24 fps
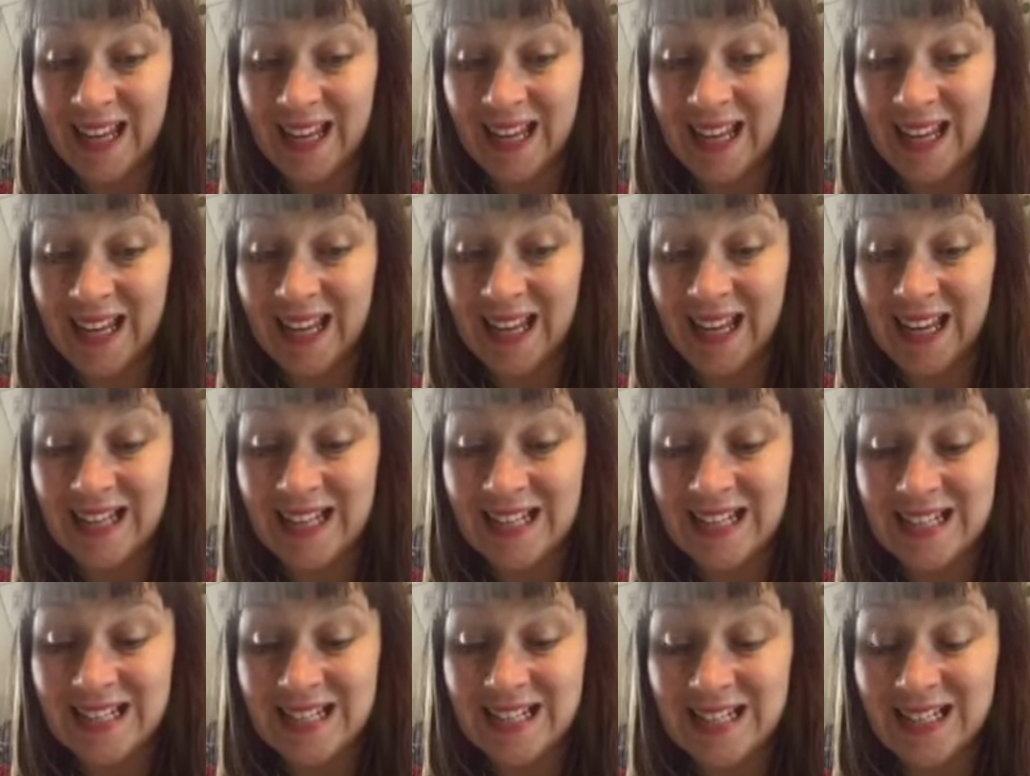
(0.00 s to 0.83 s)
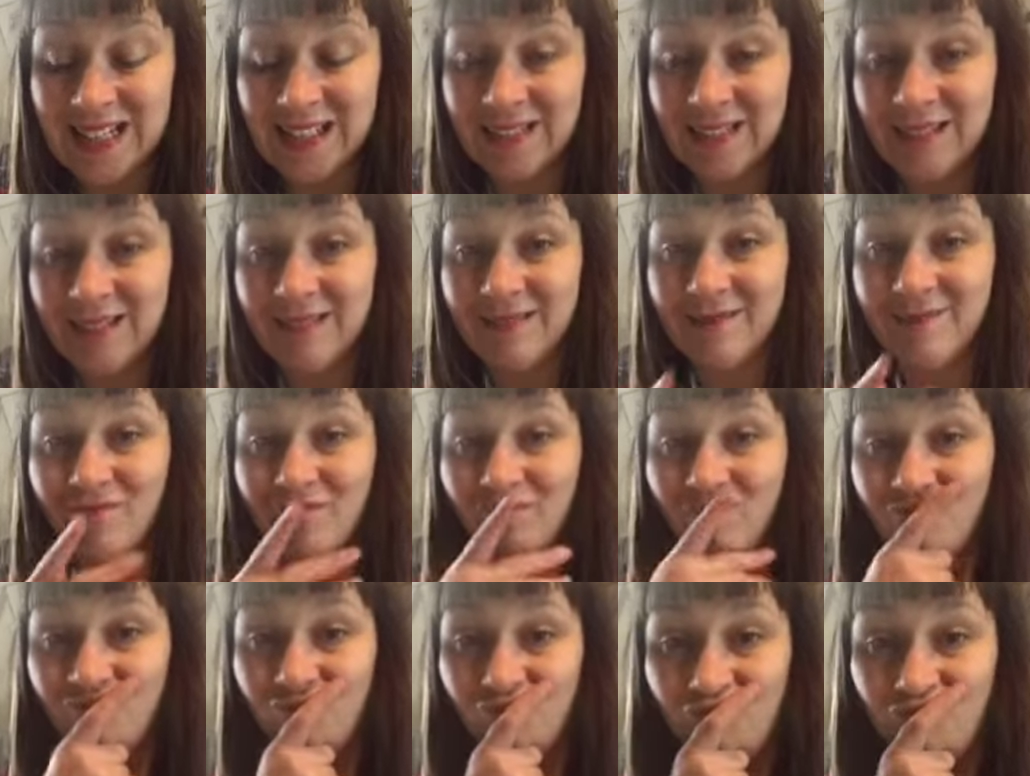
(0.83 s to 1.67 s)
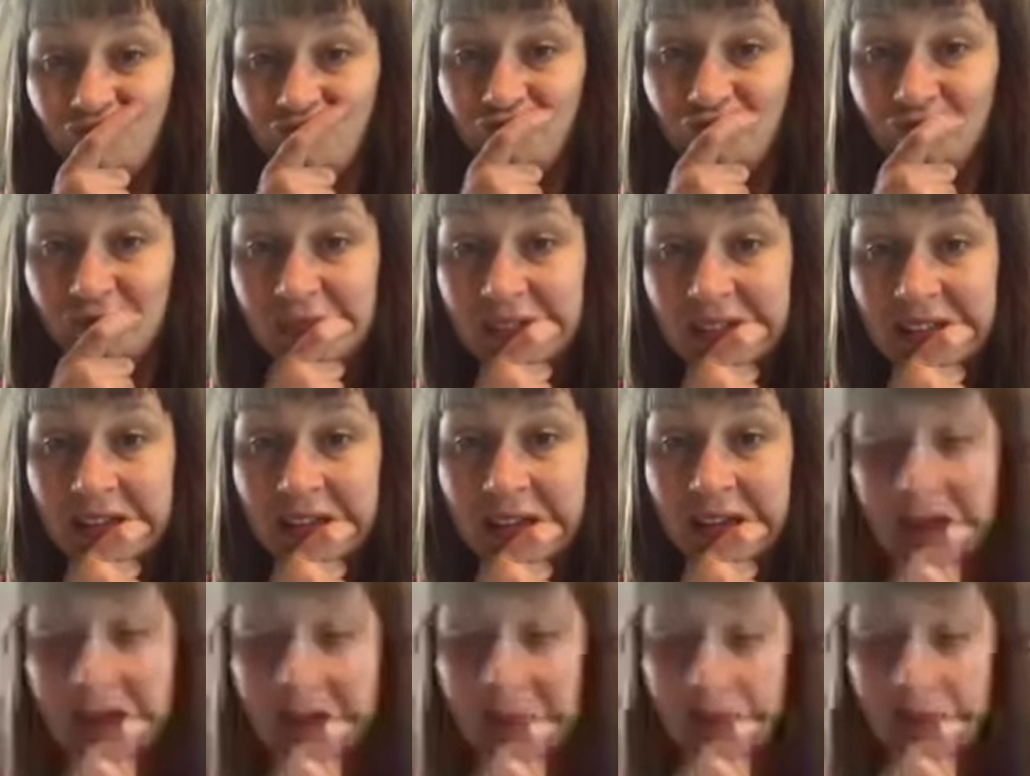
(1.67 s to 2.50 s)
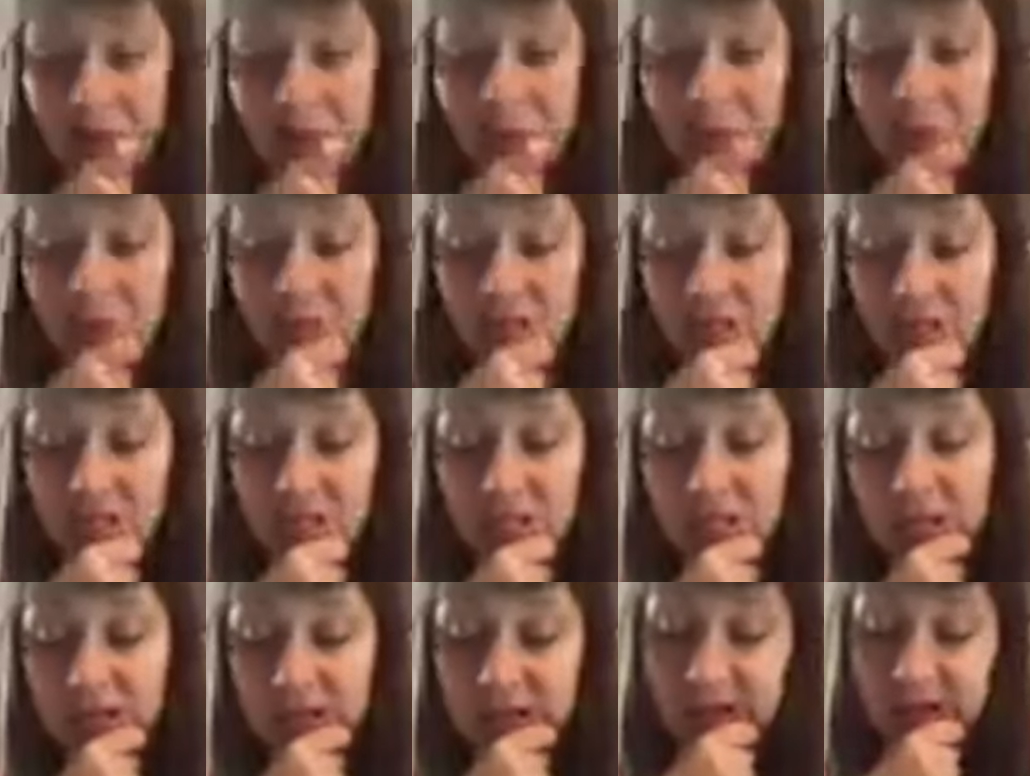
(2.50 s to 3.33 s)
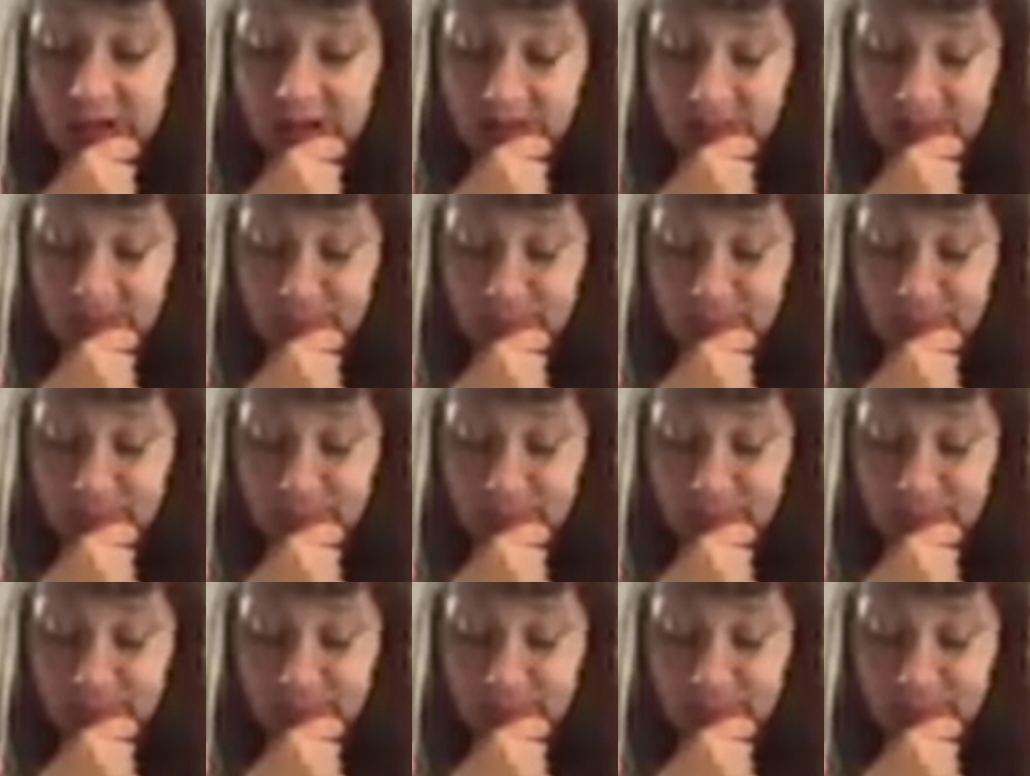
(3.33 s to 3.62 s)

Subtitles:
And yeah, what was I saying?